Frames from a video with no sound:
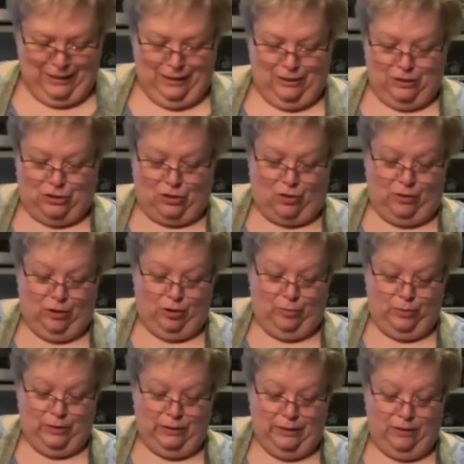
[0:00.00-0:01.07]
So I'm going to
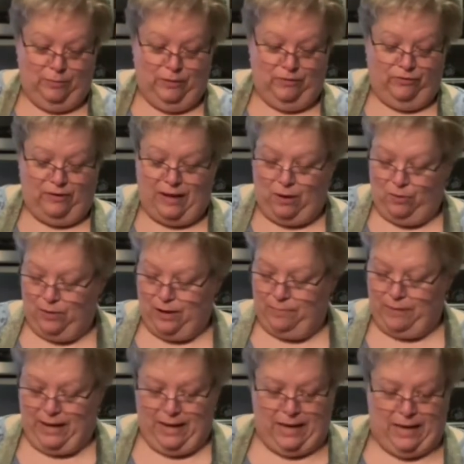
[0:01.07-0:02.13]
put a little bit of flour on
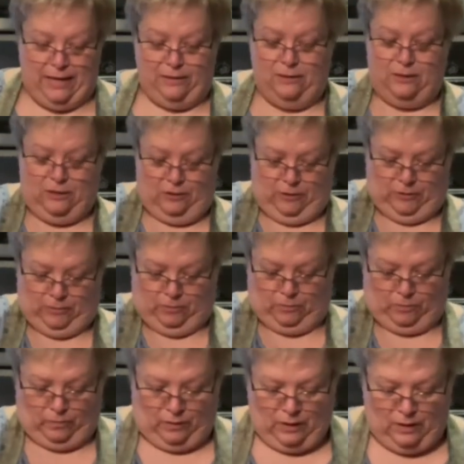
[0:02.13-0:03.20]
my hands
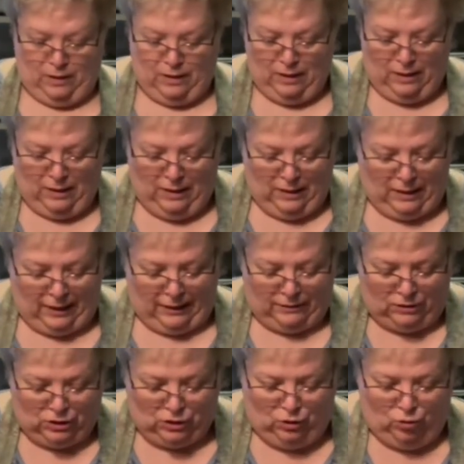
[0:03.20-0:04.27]
and
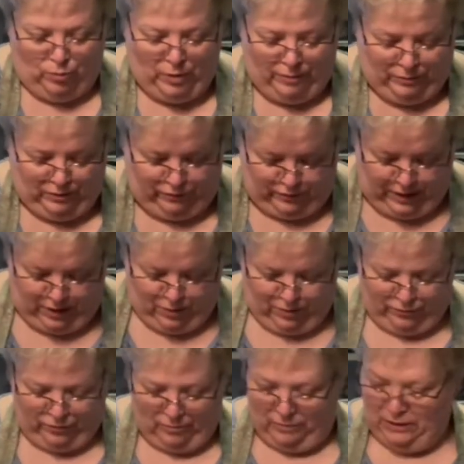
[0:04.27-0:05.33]
scoop up the flour
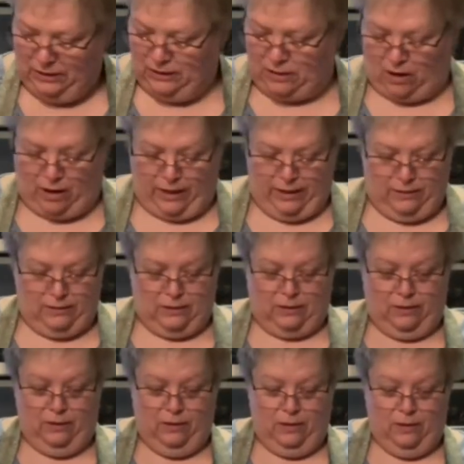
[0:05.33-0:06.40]
from the sides
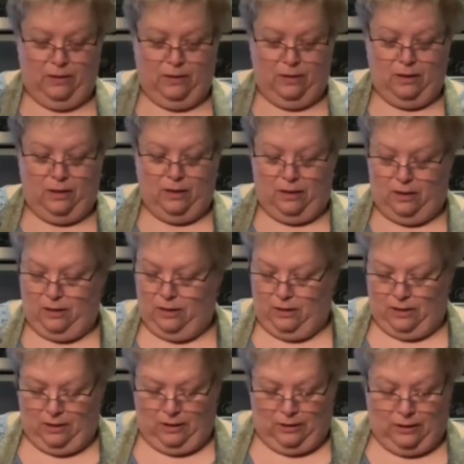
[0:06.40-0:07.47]

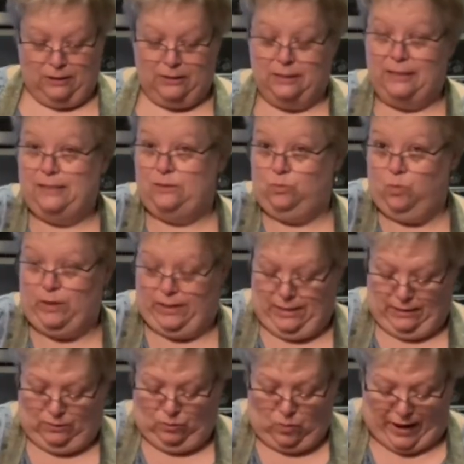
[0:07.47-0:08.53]
because it
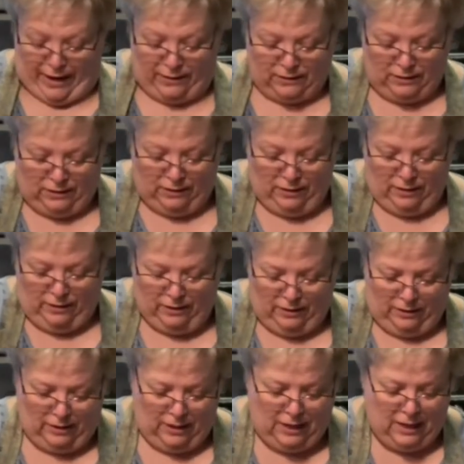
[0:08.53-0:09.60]
is wet.
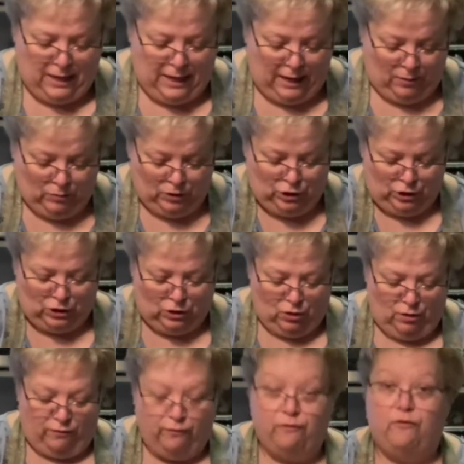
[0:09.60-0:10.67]
And we're just
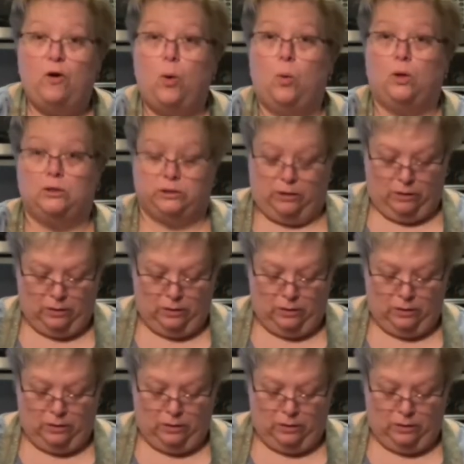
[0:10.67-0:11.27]
going to fold.